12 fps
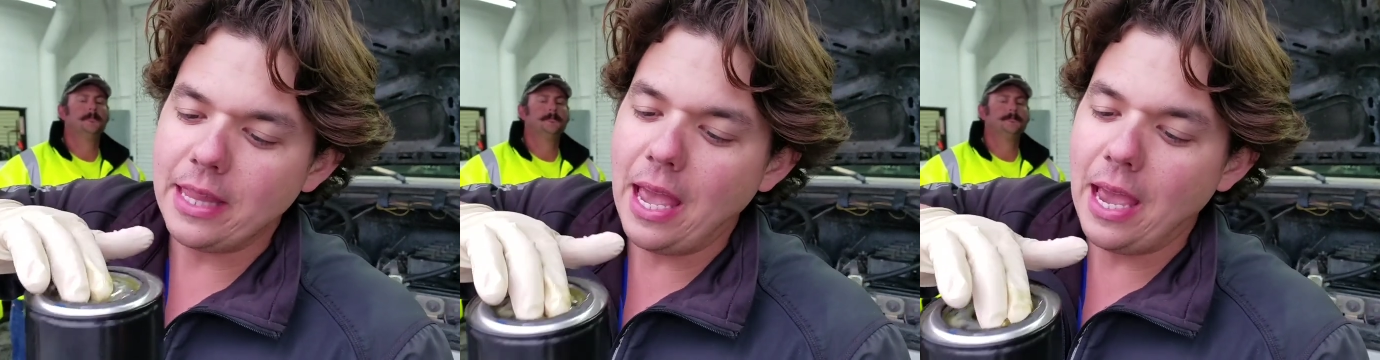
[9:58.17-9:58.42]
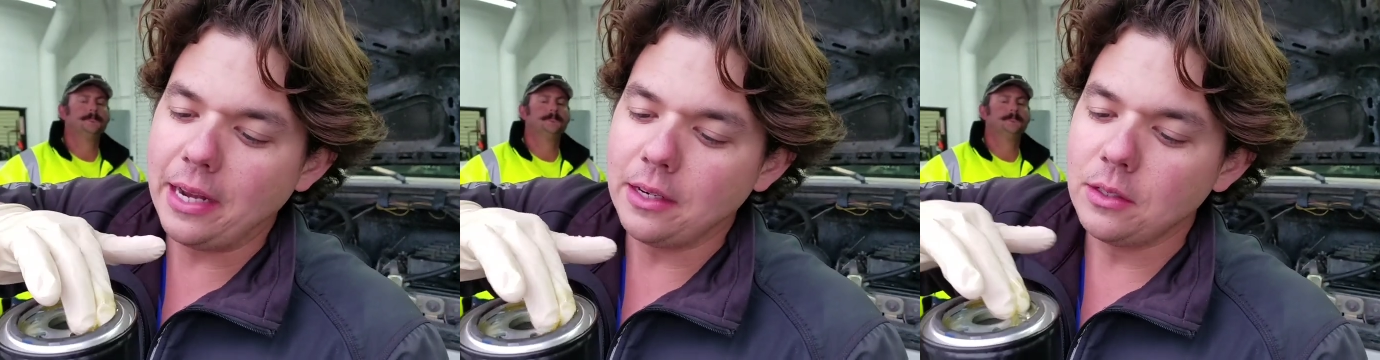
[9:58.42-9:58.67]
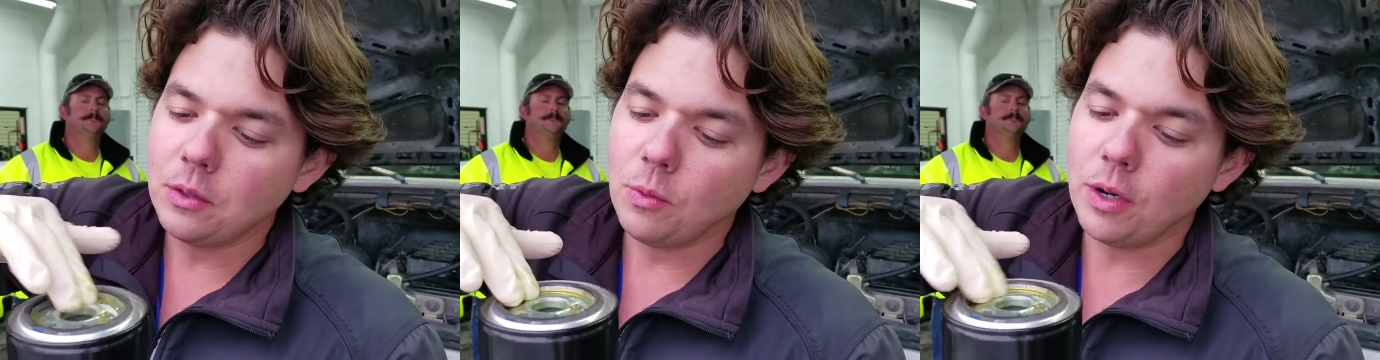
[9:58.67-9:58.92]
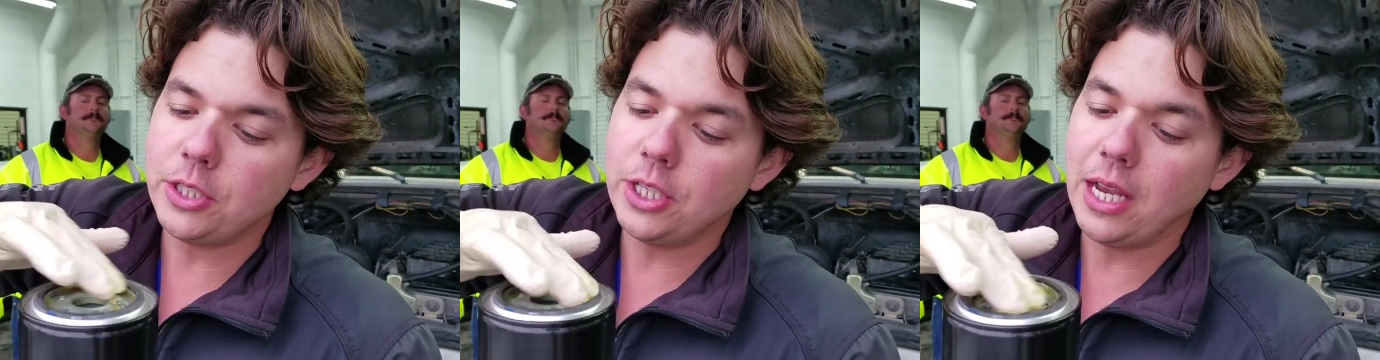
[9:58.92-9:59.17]
Speaker 1: And then
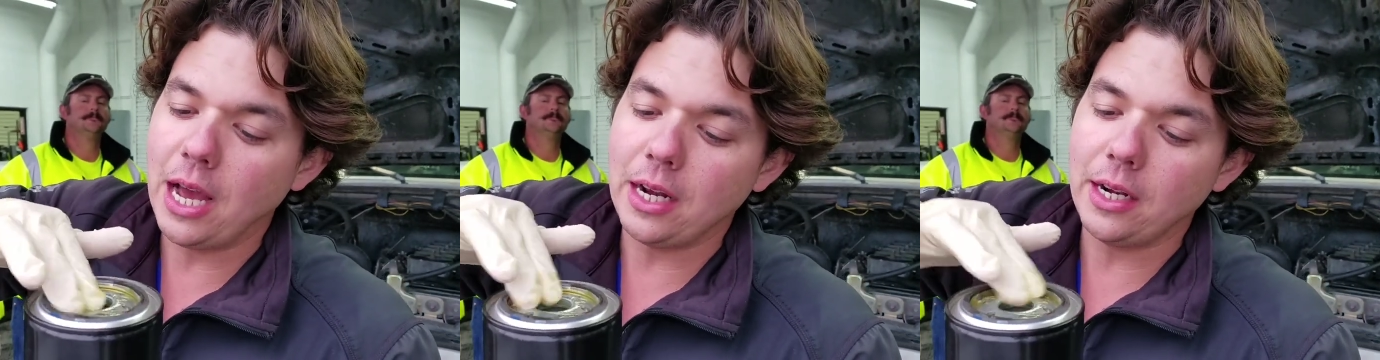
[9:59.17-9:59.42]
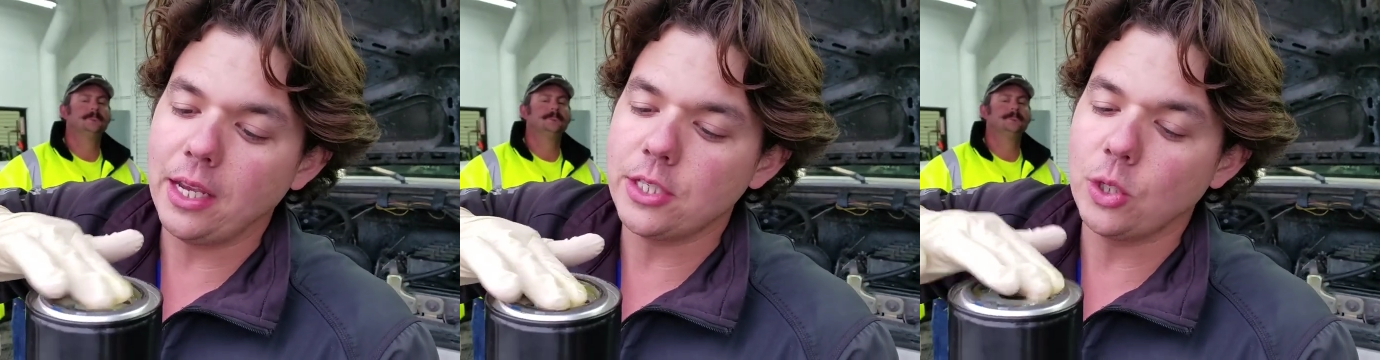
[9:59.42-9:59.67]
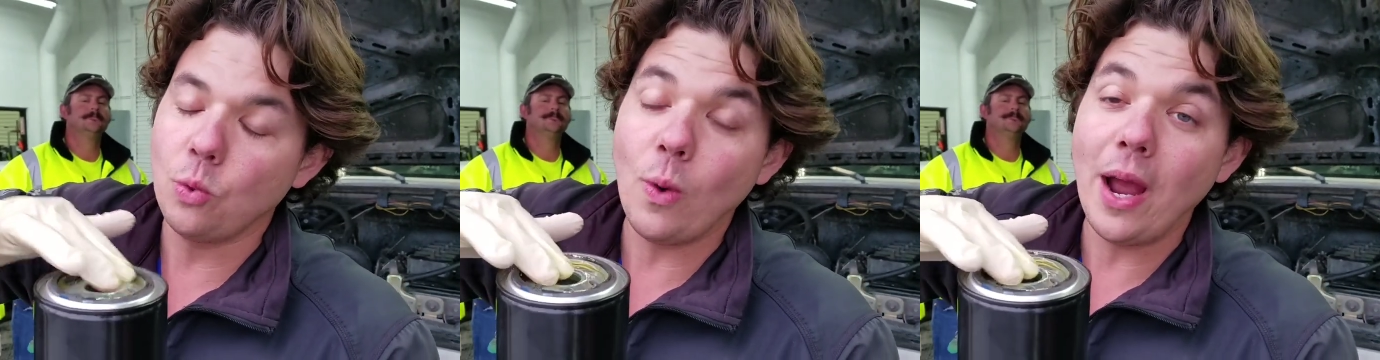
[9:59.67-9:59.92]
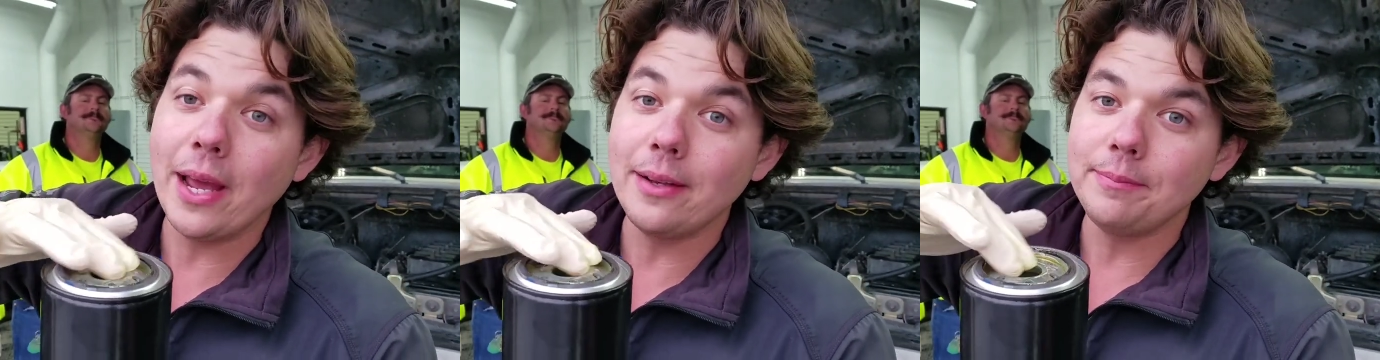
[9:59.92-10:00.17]
once you got it nice
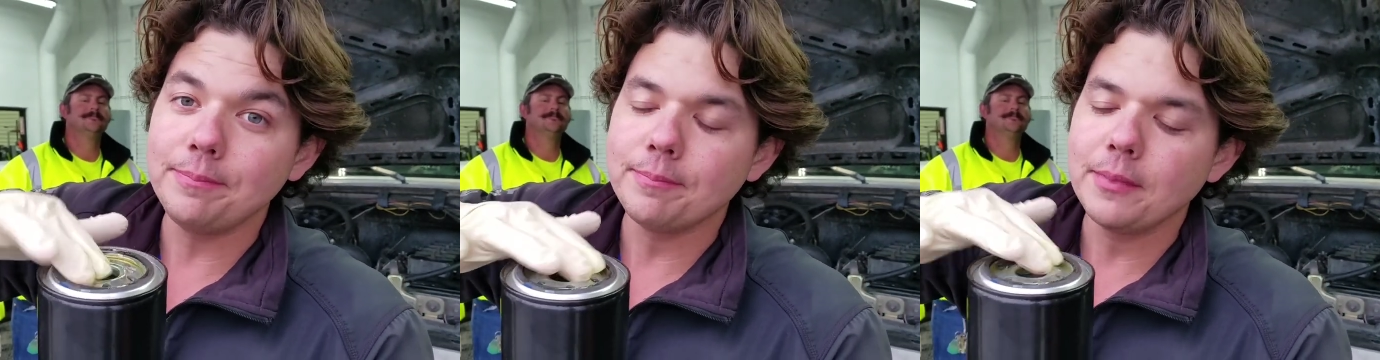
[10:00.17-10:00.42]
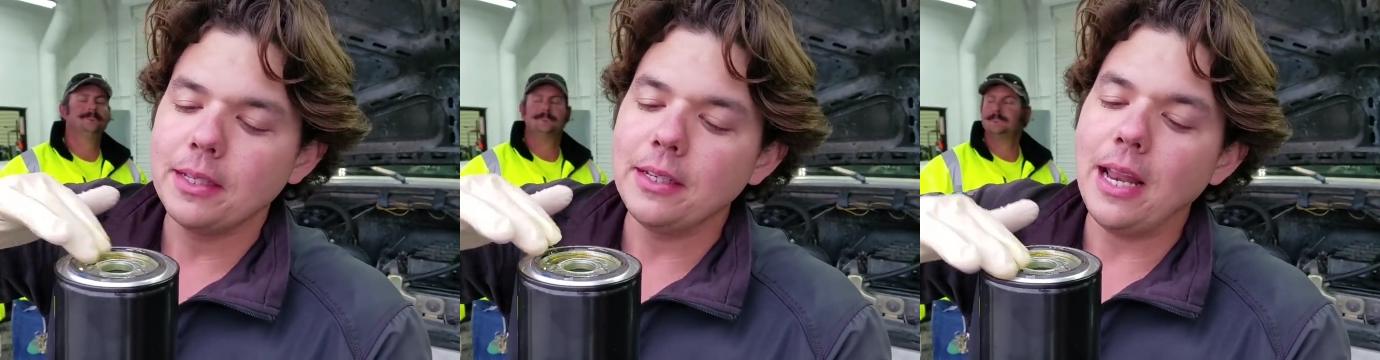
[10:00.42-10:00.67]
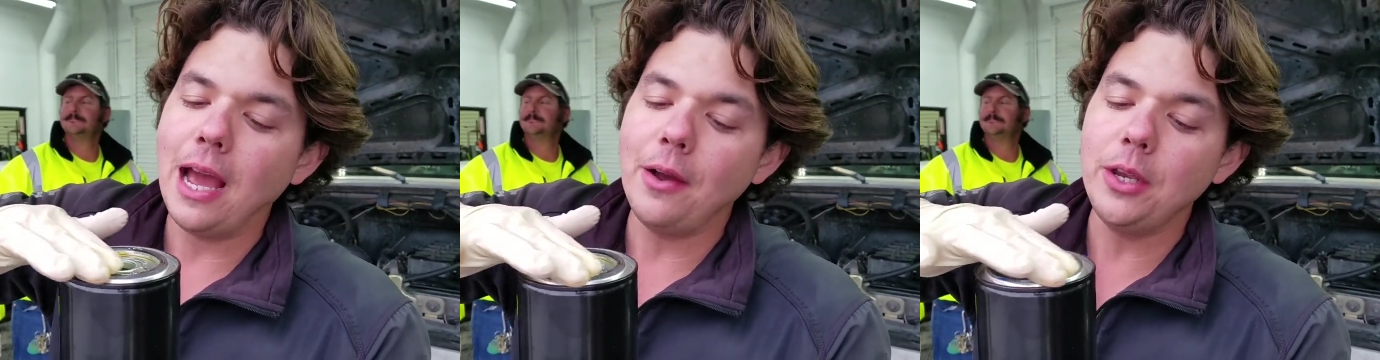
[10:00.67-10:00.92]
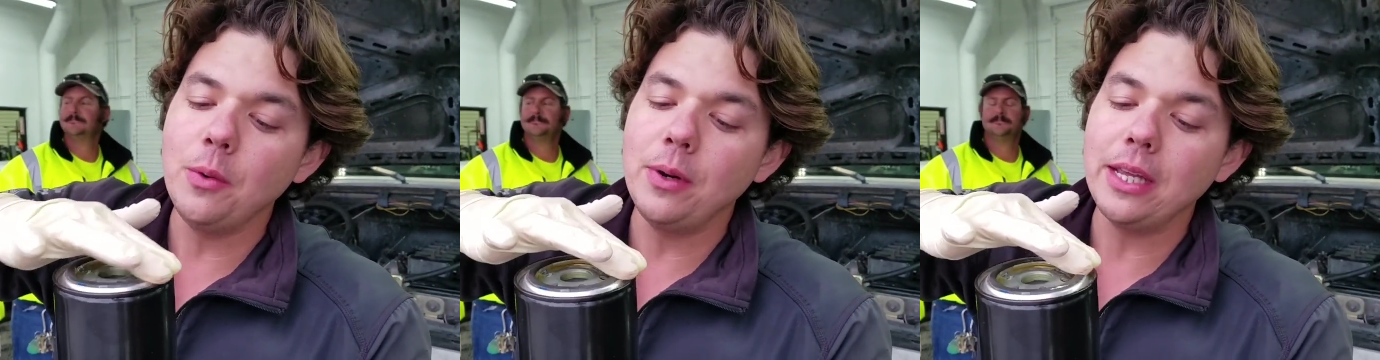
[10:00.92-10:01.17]
and wet,
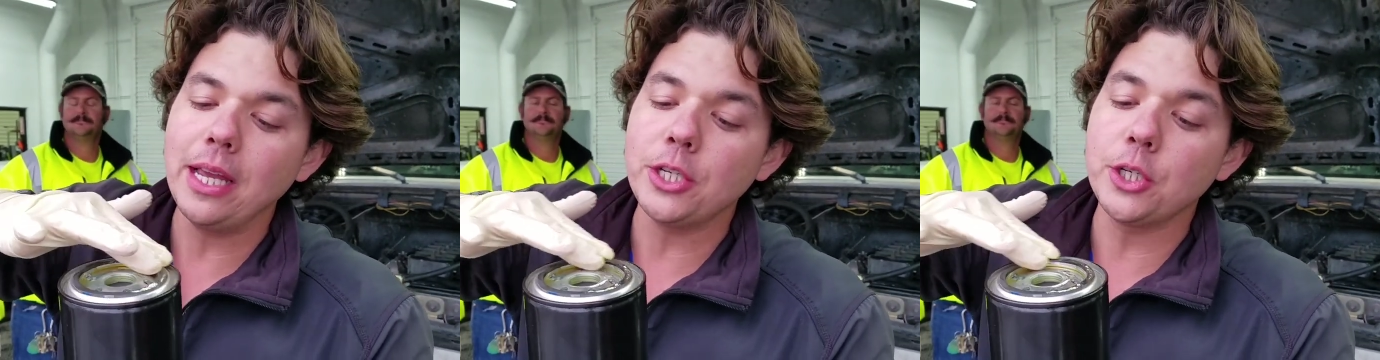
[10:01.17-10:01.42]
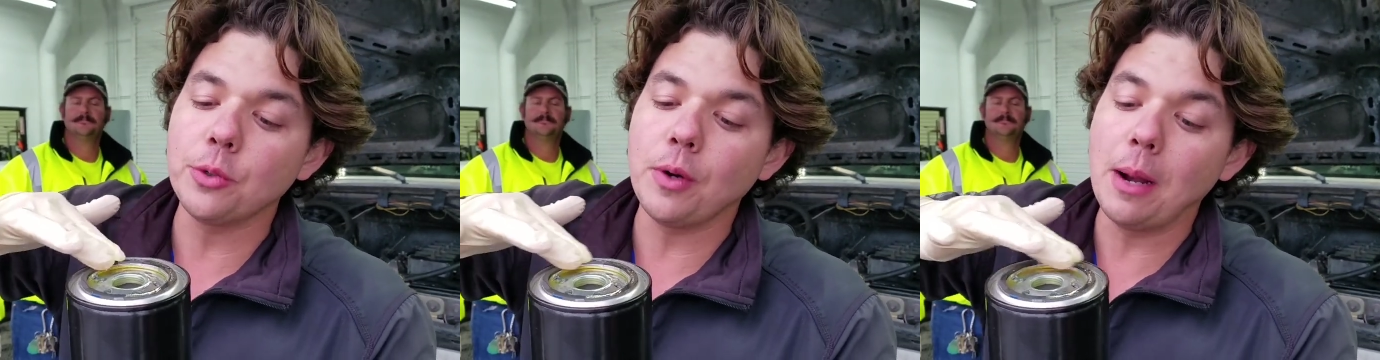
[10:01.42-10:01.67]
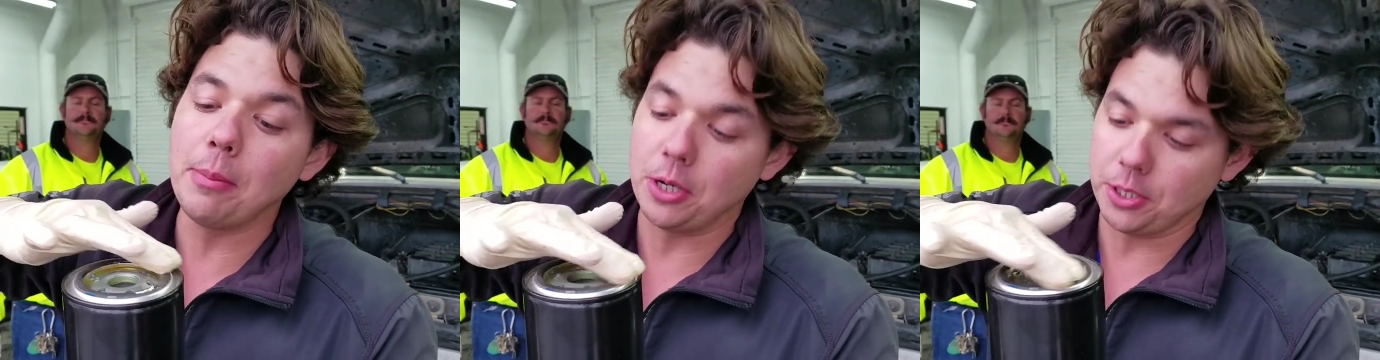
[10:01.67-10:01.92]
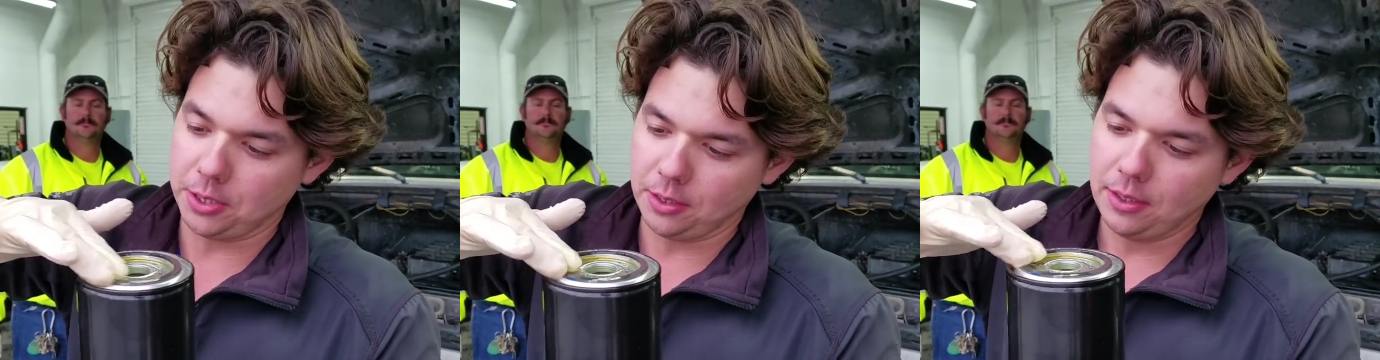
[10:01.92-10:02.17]
now you want to get your
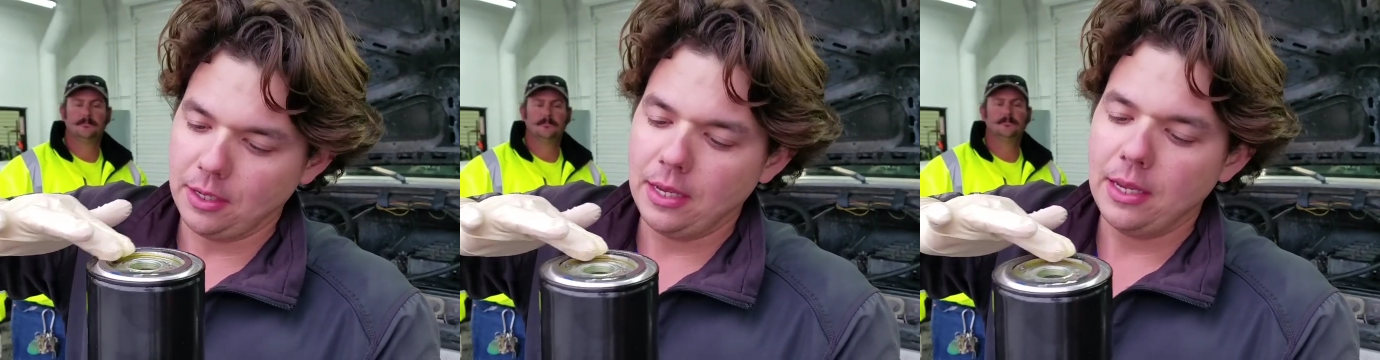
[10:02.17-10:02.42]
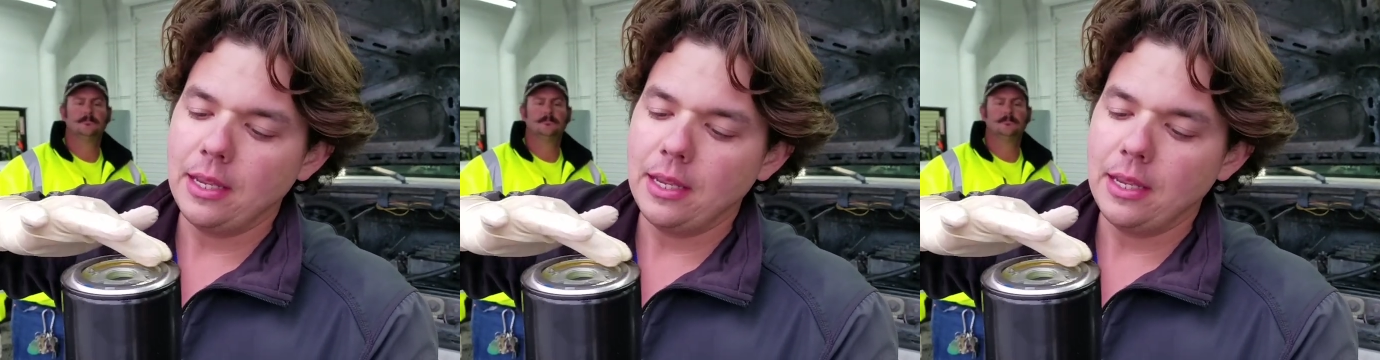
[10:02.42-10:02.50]
rubbers.